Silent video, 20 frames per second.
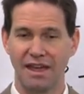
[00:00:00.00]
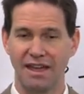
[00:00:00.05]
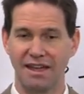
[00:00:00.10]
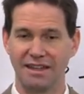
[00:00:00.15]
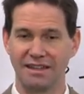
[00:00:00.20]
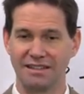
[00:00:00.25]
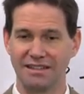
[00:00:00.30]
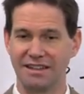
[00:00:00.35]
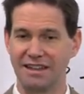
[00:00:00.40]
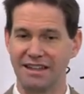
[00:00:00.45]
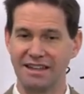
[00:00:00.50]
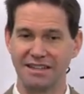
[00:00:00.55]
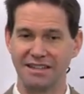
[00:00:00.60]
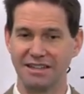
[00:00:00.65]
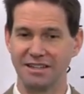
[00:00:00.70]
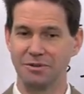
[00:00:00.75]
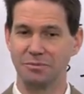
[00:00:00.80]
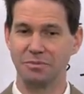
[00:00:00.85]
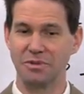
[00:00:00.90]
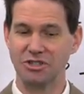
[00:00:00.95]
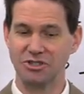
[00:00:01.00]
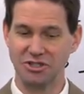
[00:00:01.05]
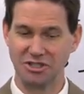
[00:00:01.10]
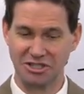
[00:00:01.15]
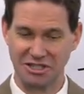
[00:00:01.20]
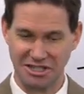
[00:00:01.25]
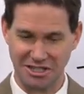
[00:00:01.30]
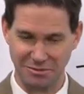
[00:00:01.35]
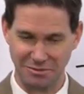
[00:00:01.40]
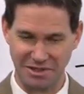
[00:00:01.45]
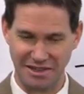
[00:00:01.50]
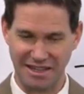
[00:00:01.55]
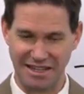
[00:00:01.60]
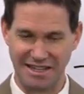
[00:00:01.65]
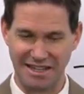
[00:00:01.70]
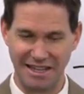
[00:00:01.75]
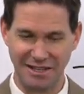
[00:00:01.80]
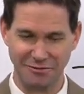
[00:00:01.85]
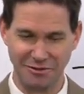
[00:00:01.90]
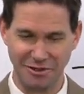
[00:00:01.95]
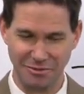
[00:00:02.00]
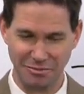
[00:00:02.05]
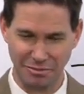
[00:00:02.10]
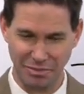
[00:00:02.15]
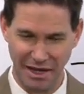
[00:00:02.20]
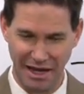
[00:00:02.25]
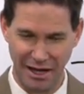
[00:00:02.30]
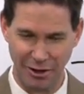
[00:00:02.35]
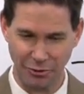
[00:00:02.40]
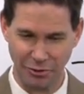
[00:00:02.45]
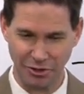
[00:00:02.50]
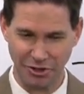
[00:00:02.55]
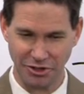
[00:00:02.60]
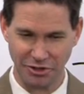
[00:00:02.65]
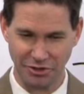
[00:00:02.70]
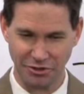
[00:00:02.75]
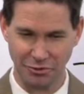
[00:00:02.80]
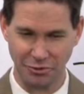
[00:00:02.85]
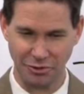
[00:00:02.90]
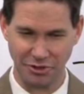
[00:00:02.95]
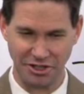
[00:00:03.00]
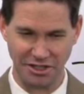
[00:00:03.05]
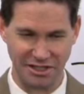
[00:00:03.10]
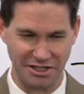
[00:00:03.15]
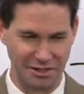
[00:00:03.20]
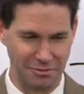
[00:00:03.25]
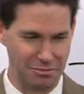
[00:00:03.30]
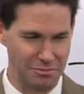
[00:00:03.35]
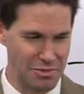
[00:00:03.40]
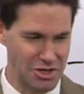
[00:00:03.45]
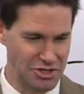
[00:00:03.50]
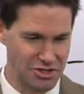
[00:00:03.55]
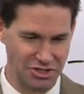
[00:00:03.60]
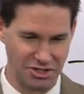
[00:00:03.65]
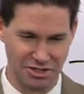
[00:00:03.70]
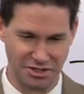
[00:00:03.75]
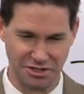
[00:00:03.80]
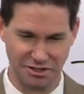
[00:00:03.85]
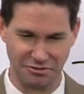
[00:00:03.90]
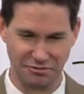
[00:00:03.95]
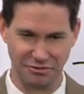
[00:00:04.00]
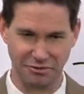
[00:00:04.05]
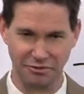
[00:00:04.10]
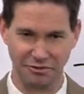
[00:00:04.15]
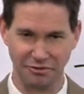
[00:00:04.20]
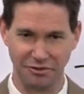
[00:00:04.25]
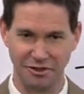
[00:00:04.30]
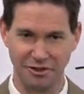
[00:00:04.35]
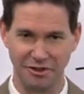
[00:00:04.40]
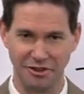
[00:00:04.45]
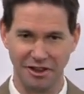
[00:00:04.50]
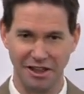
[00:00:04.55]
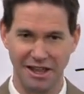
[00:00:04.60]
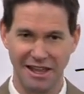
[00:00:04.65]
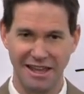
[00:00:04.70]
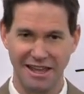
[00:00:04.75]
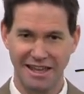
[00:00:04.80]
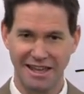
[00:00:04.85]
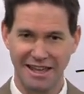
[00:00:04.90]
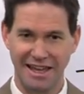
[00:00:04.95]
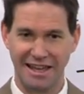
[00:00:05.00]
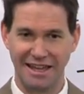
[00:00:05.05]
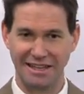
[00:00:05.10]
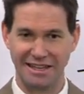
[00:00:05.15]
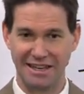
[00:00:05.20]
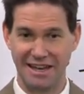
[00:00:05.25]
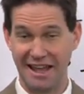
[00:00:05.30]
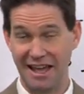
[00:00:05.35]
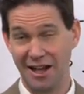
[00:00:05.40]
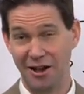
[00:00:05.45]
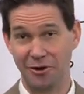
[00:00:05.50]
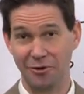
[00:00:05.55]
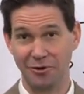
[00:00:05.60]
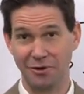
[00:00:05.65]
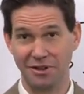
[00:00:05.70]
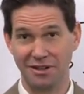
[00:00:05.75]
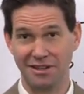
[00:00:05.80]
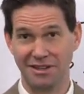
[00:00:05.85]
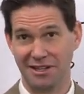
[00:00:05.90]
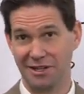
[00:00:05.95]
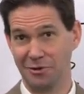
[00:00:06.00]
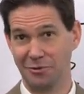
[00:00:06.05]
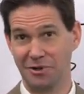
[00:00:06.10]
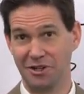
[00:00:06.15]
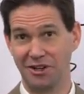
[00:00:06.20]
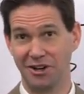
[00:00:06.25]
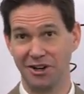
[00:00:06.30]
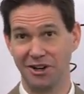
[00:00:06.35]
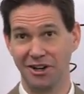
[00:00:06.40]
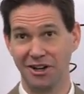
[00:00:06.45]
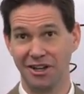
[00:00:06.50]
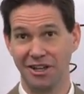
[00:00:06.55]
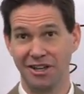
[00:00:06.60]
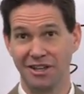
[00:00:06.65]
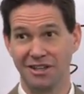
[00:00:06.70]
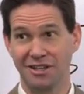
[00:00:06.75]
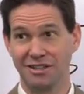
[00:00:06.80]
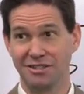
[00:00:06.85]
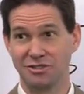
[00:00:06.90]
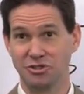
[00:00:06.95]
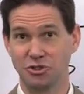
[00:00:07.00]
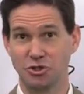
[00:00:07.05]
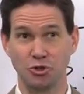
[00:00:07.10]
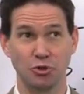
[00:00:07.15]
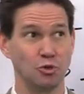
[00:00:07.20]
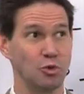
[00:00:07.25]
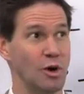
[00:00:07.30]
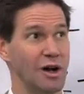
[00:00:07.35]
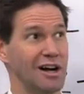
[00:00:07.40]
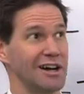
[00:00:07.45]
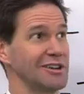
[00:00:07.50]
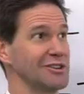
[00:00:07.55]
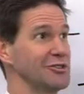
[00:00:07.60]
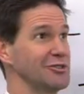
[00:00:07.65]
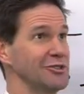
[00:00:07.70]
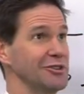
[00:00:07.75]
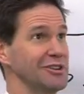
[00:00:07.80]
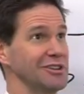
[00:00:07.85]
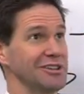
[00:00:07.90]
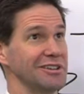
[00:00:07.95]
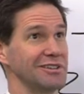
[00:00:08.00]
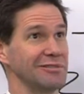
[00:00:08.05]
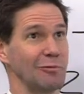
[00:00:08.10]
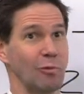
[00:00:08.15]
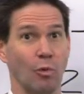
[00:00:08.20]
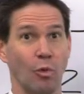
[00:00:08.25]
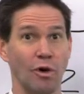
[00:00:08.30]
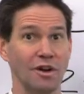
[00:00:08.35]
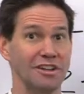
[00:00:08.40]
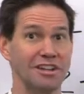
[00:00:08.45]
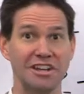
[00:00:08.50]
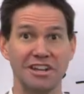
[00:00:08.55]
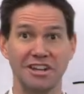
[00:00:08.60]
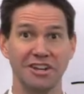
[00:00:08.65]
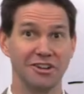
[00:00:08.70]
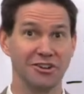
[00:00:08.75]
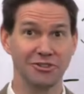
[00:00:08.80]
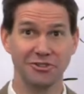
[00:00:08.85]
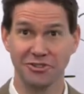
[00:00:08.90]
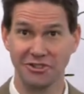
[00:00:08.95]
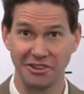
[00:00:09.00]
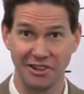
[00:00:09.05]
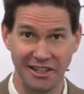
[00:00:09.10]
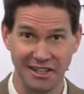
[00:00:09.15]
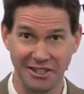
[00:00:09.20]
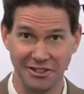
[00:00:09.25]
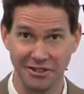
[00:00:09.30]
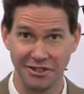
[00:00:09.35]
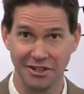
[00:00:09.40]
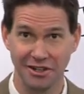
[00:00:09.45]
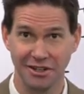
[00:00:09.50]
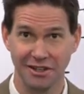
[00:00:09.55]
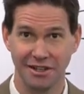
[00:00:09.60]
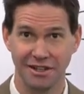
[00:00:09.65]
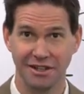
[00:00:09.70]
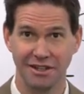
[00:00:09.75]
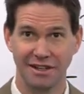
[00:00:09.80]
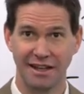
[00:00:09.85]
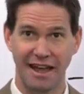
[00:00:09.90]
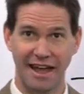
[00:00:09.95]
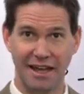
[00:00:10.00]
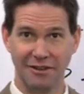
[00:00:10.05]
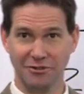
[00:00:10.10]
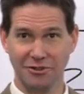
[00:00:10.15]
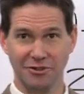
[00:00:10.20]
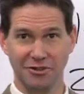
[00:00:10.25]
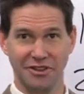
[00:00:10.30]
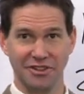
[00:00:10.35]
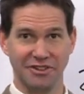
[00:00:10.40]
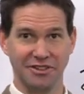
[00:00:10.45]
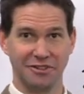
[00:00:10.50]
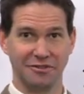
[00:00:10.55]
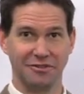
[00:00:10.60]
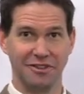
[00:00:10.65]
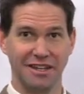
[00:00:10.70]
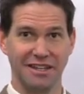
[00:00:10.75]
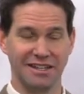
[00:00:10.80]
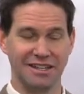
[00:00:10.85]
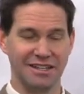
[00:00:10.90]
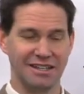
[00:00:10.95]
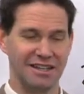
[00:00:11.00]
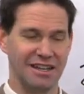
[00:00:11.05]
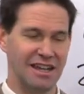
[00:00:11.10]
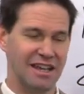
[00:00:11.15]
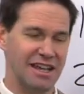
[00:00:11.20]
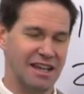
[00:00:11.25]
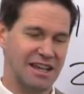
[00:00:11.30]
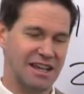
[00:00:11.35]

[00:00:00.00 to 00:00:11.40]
and they commissioned him, and they gave him power and authority and a mission to fulfill. And now, here we are 201 years later, after this event,